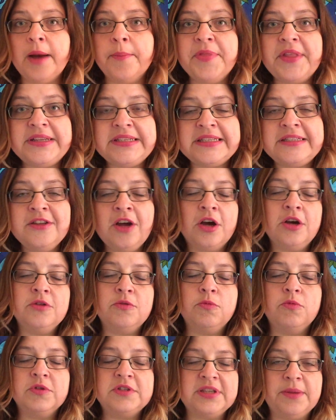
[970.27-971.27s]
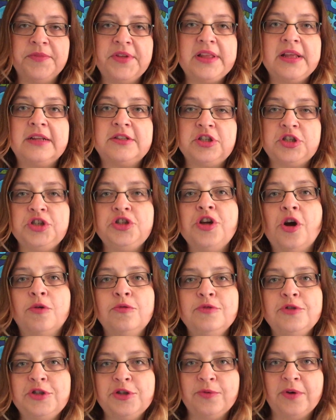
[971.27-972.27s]
This is not something that's
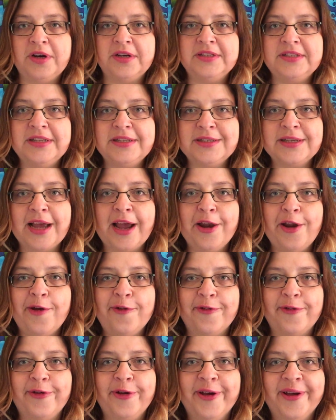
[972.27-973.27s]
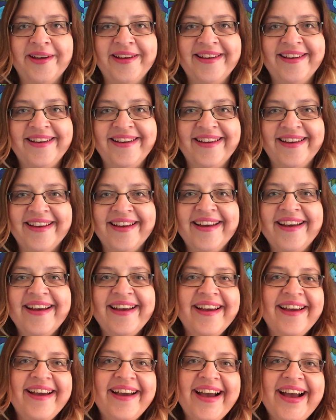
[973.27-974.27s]
shown to us. It's kind of,
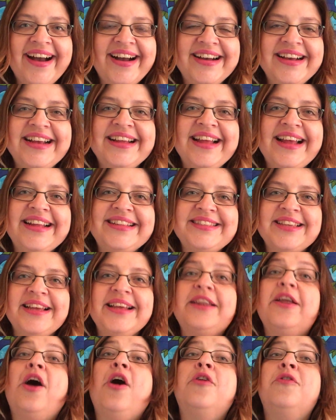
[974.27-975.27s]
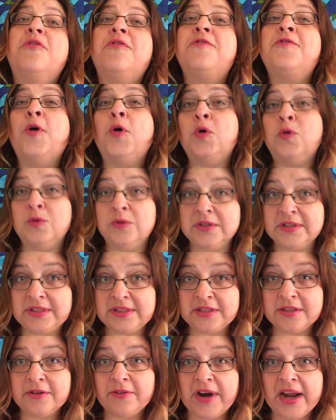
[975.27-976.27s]
it
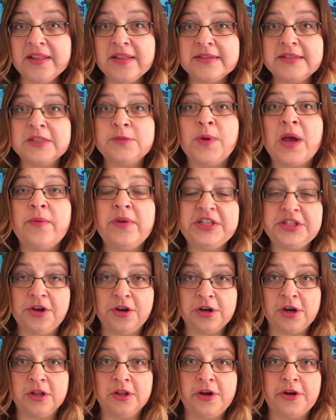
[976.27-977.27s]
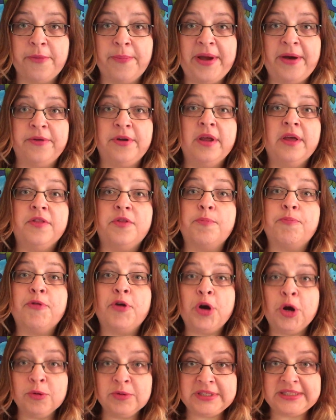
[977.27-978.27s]
unfolds, right? This is why we talk a lot about the
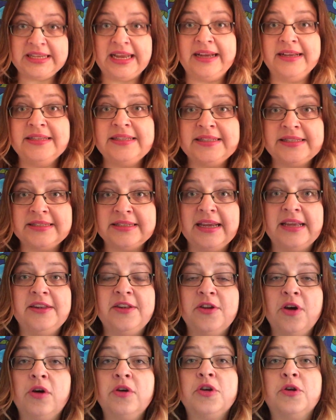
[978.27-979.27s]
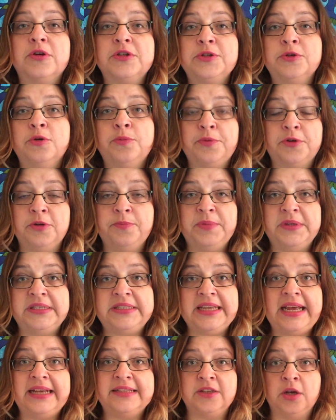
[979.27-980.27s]
process and not your soul
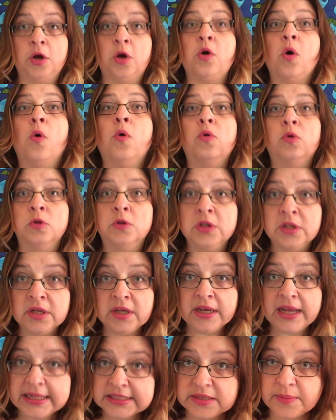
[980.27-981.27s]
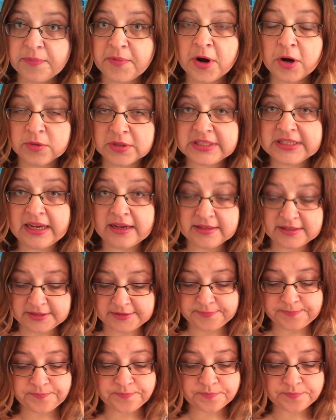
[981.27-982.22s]
purpose as a goal. It's a process.